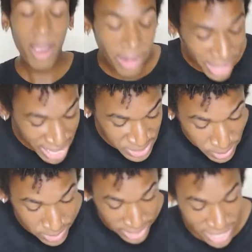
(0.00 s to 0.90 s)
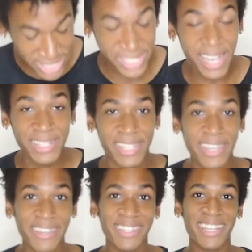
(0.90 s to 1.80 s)
Alright guys, so today's challenge
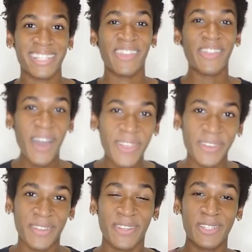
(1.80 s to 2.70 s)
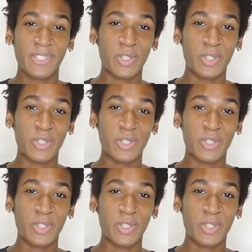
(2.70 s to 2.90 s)
here is another